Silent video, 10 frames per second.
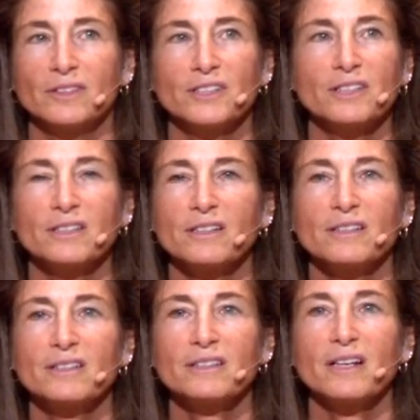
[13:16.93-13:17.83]
Or just
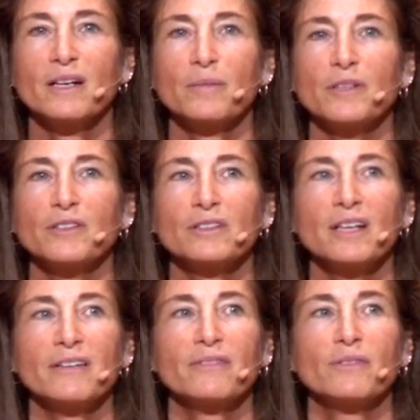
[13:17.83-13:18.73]
at this time in your
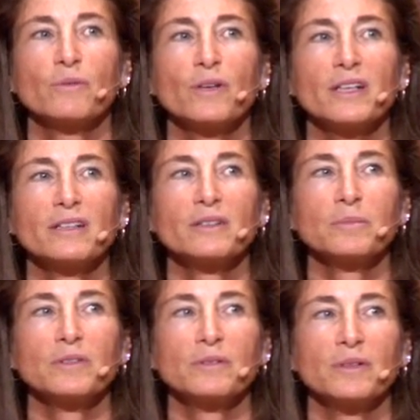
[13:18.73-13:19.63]
life, what is
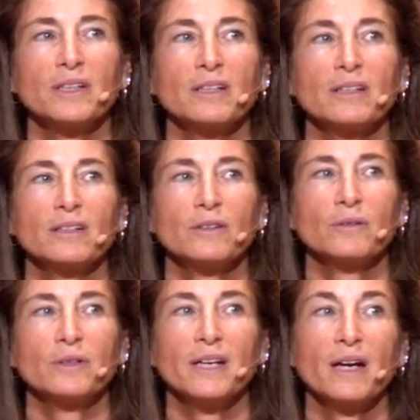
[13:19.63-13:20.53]
between
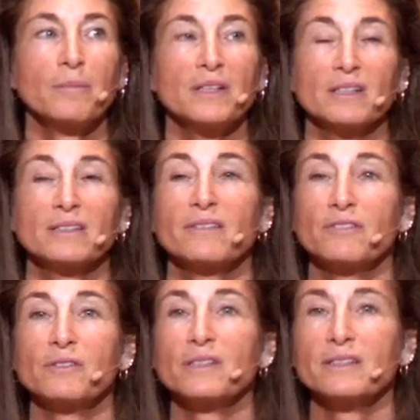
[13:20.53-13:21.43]
you and happiness,
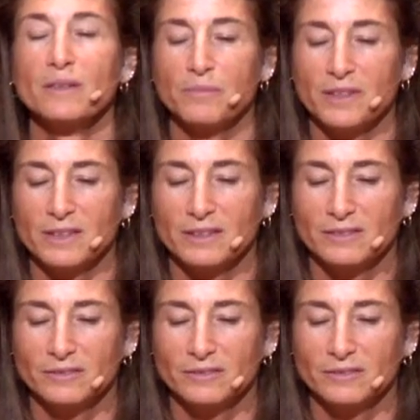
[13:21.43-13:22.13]
if there is something?